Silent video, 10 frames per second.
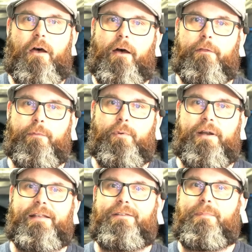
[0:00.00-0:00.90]
Other
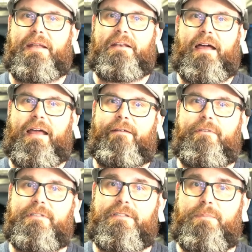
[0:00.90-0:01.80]
brands may not have
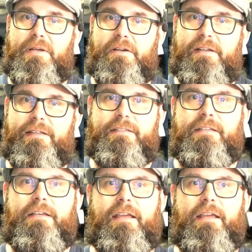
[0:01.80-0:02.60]
this experience,